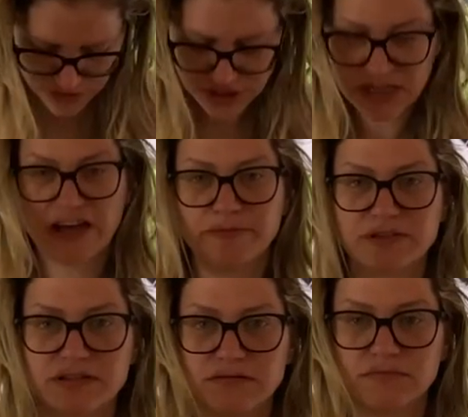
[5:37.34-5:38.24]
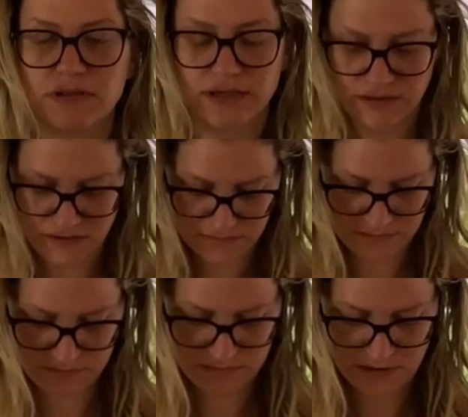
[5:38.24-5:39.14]
shit, I've been like
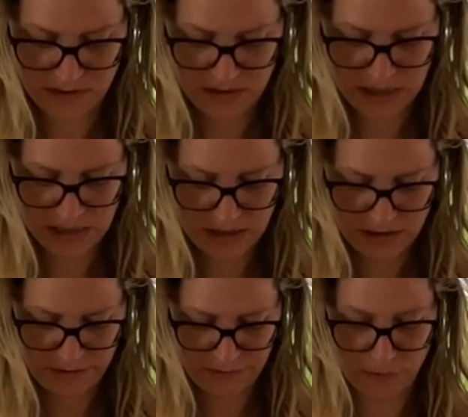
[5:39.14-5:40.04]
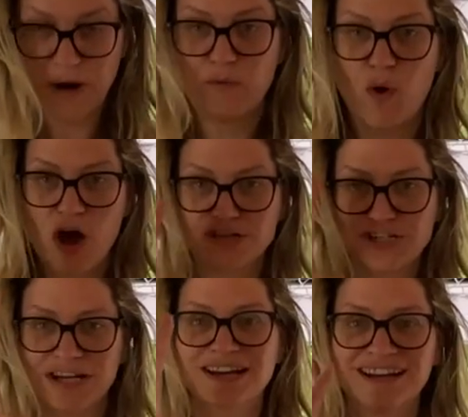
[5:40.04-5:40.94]
through my
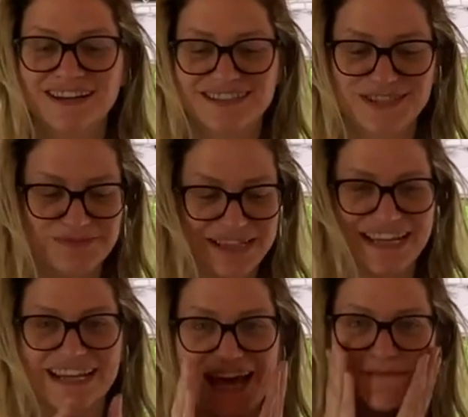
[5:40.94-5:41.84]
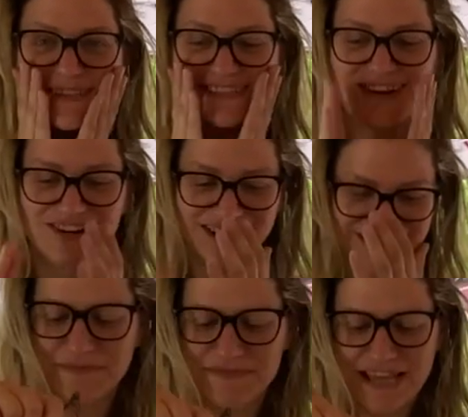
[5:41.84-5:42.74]
watch, zooming in. I'm so
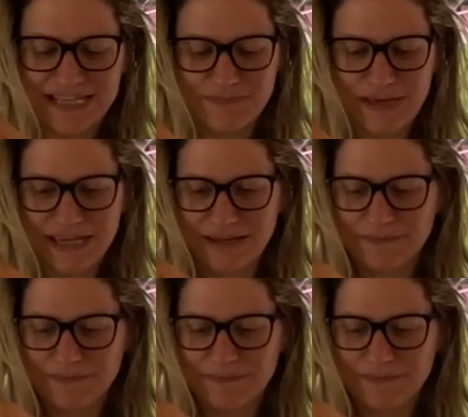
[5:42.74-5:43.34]
sorry. Next pick,